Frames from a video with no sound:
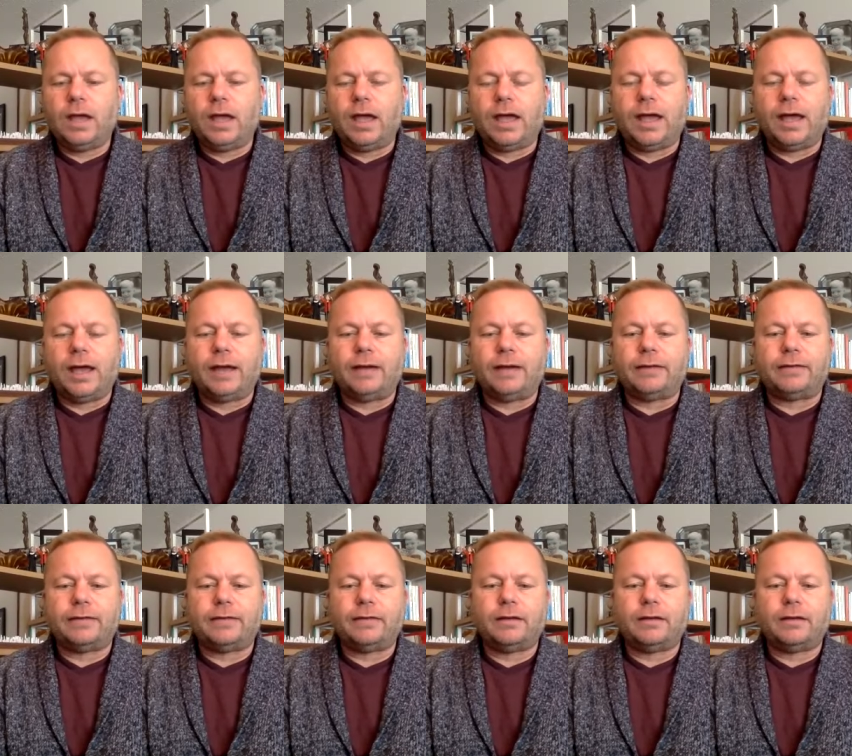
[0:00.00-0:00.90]
and
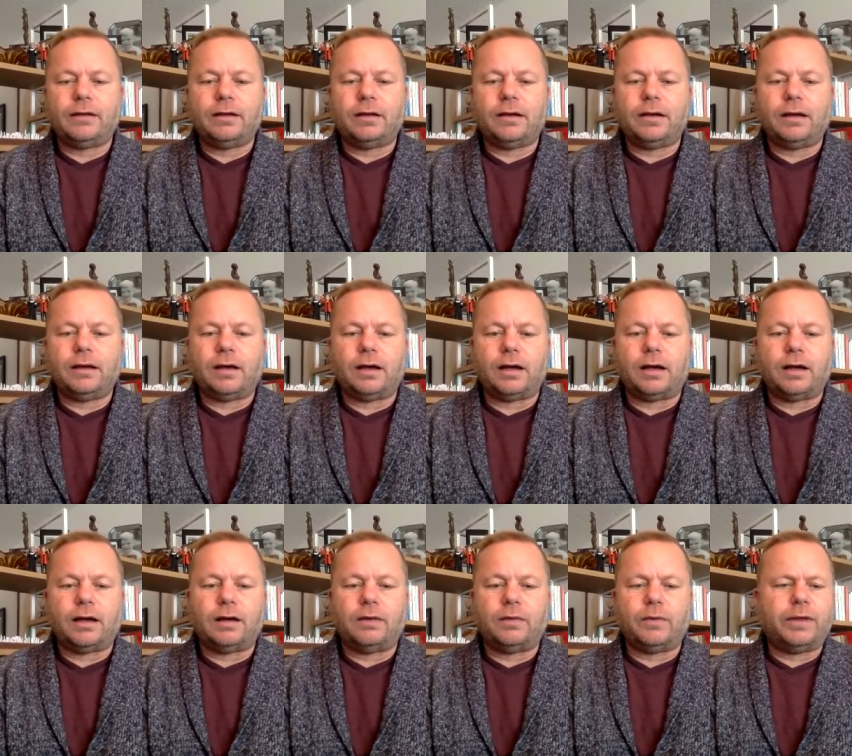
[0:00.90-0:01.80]

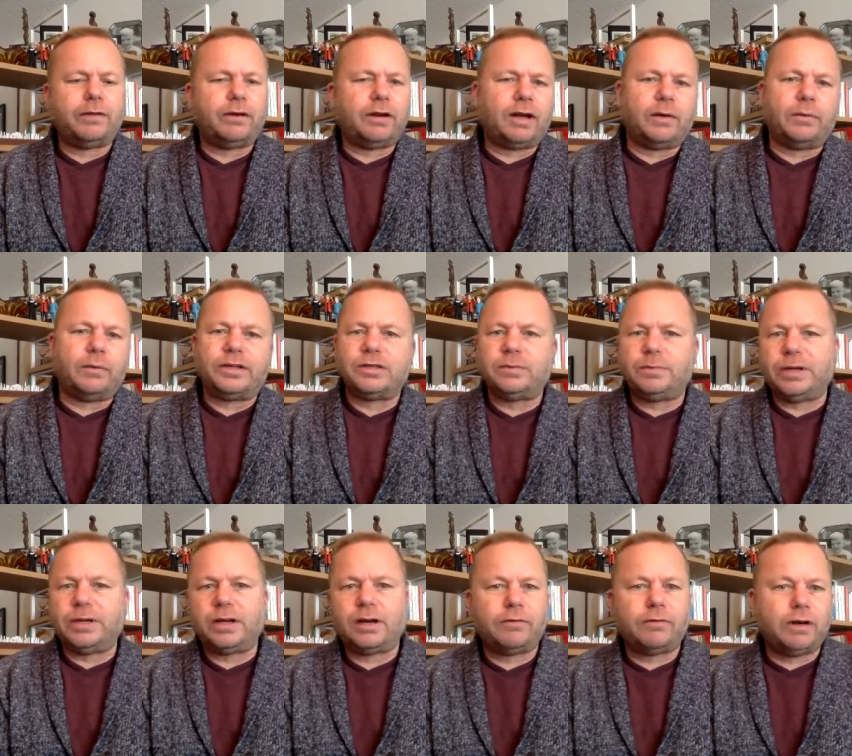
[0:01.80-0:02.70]
uh, whether or not we should
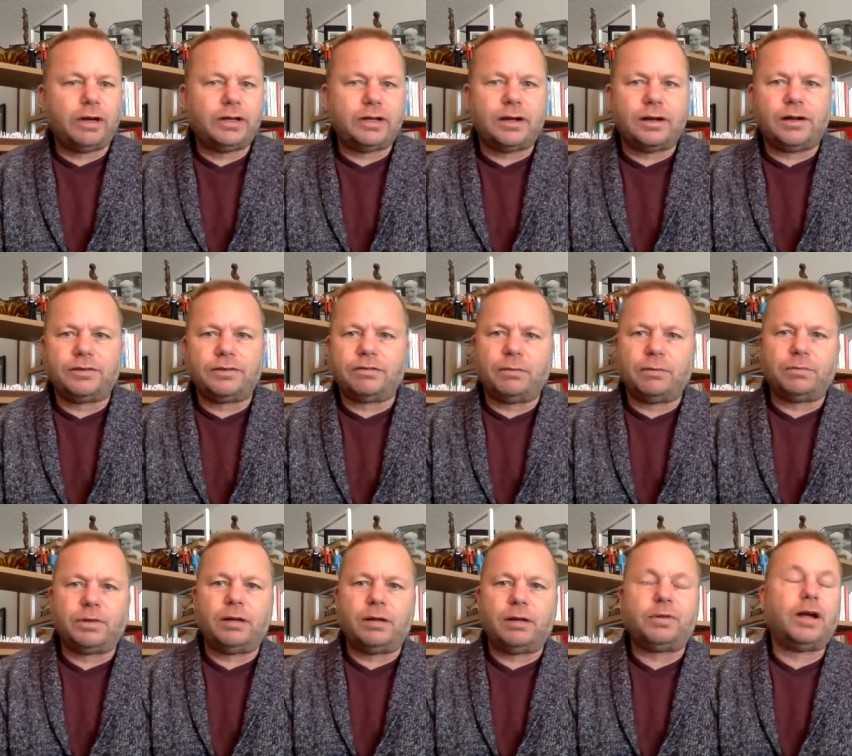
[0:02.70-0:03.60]
be covering Donald
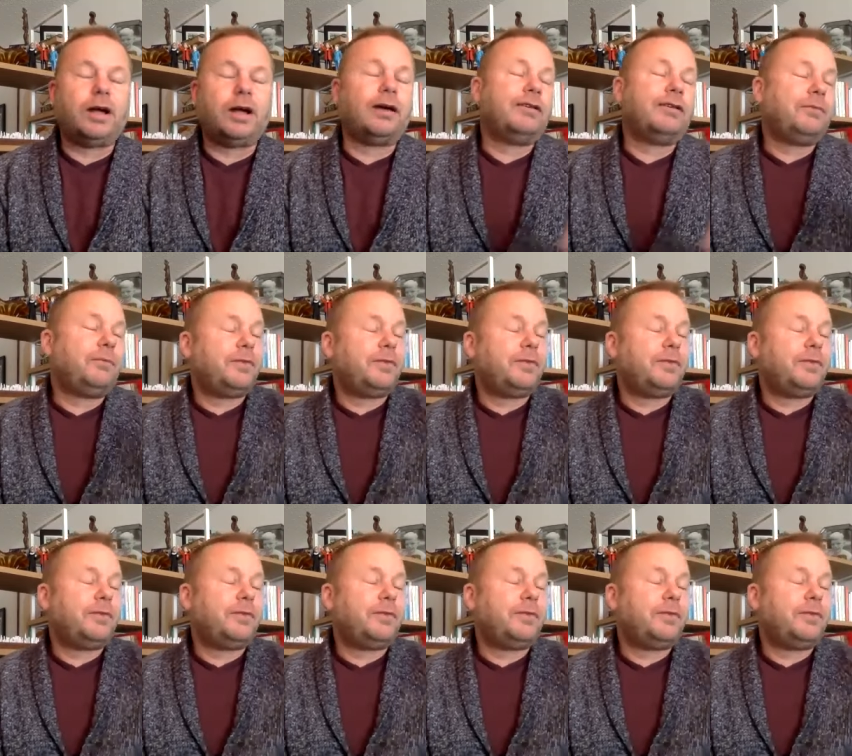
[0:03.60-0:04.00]
Trump, blah, blah.